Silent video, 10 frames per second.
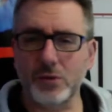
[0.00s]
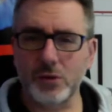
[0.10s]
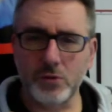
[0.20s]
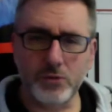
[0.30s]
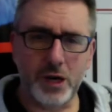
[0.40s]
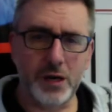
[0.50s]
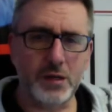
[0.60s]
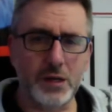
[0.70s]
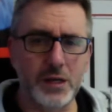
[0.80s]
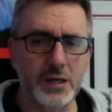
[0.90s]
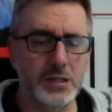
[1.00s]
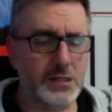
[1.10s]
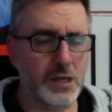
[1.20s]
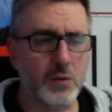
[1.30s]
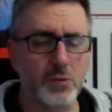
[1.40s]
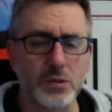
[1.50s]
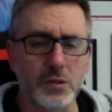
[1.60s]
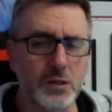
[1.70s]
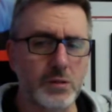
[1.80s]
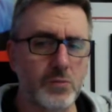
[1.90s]
you've got to kind of stick with
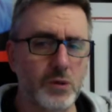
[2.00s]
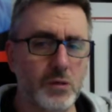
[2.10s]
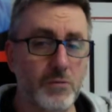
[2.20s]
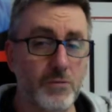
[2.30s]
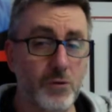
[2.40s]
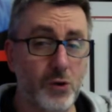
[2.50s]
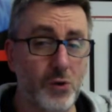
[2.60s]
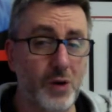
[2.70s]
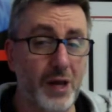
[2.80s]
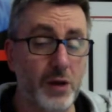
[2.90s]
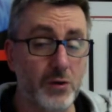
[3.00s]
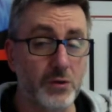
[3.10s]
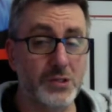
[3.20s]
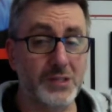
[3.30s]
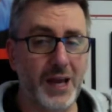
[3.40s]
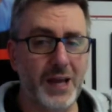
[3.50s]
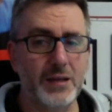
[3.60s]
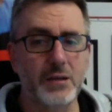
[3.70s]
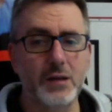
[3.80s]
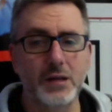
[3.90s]
the flow and
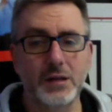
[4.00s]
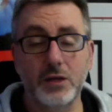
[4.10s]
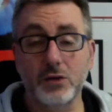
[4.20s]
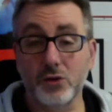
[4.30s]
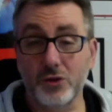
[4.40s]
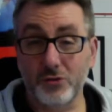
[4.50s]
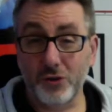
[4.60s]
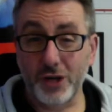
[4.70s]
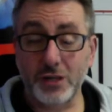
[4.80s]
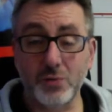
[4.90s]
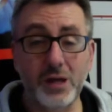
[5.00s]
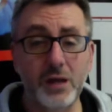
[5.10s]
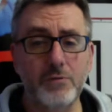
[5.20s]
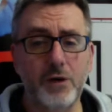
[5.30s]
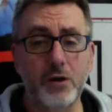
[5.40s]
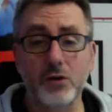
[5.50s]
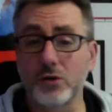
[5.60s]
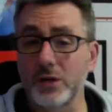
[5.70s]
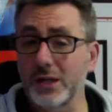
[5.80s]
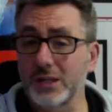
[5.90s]
understand that you're going to ride the wave or you're
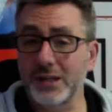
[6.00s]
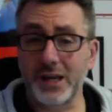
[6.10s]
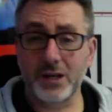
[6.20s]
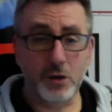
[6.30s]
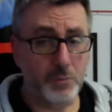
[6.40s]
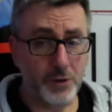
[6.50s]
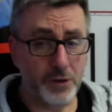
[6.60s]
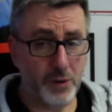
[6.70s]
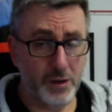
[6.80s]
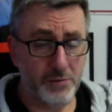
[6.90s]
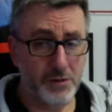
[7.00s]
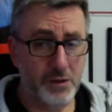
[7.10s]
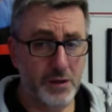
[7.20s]
going to get taken out by the wave.